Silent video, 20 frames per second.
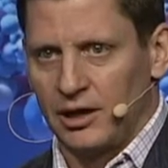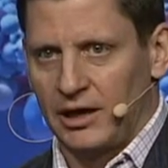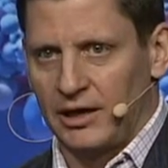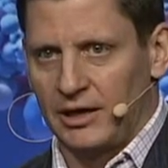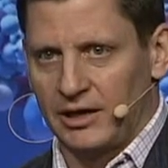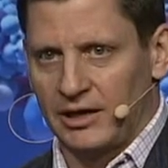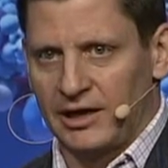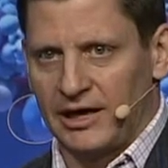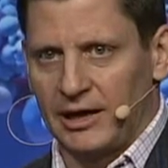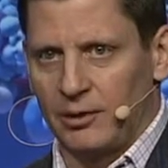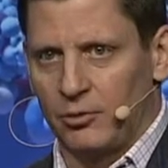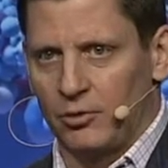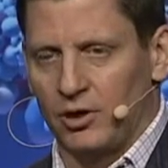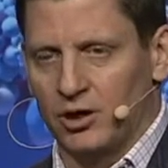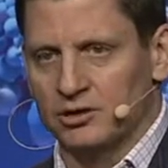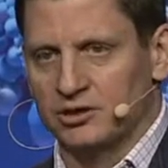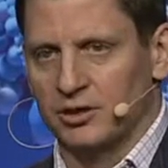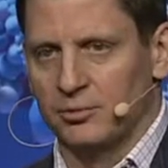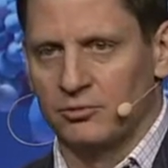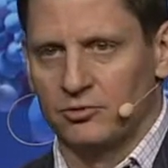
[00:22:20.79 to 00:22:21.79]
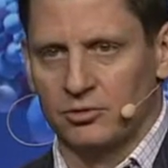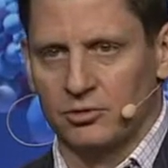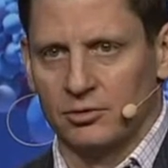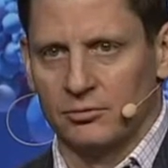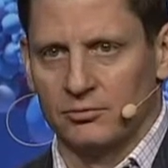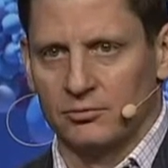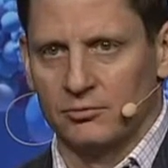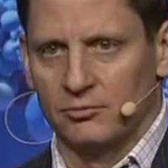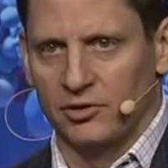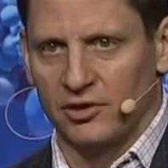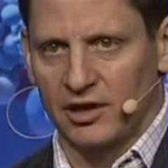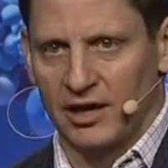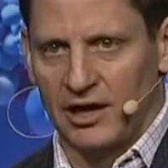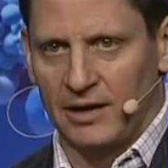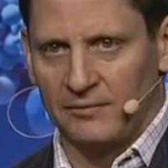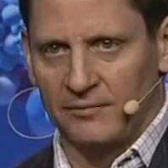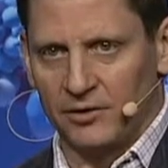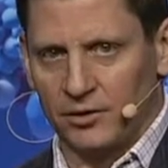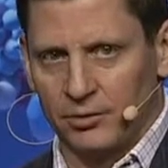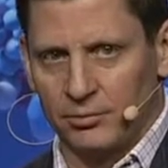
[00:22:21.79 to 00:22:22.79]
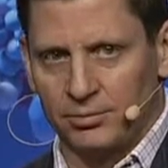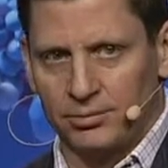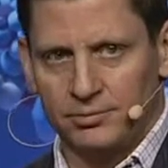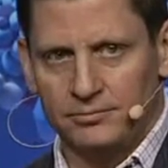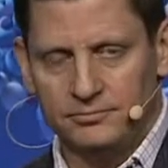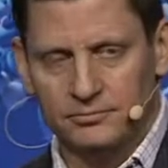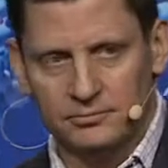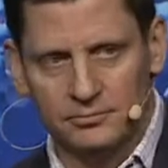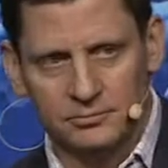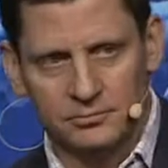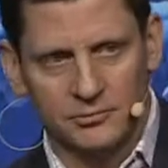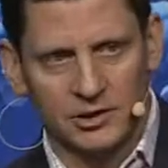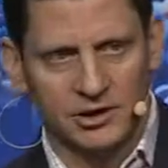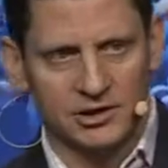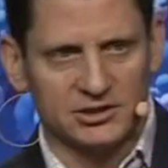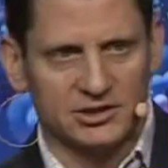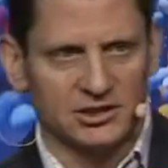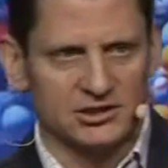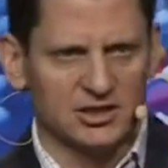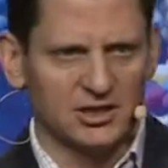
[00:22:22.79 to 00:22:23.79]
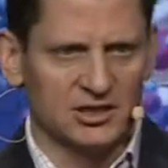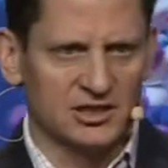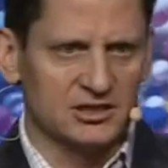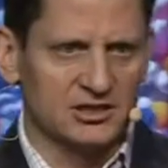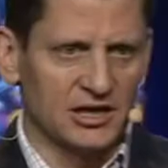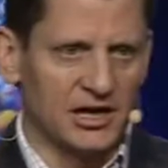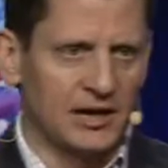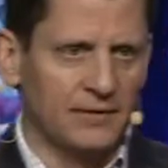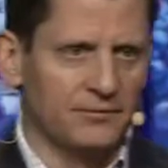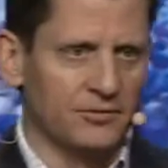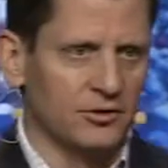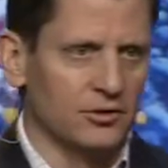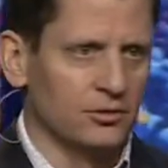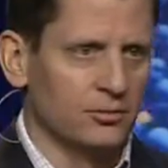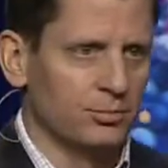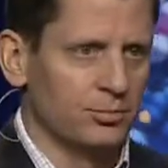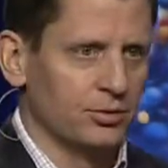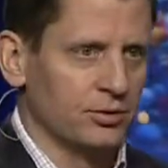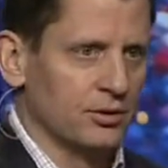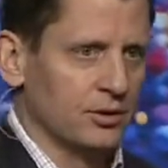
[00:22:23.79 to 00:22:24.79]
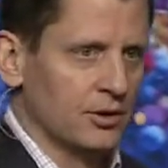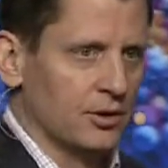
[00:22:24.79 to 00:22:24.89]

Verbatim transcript: and a guy walks up to him with an envelope. And he says, In this envelope,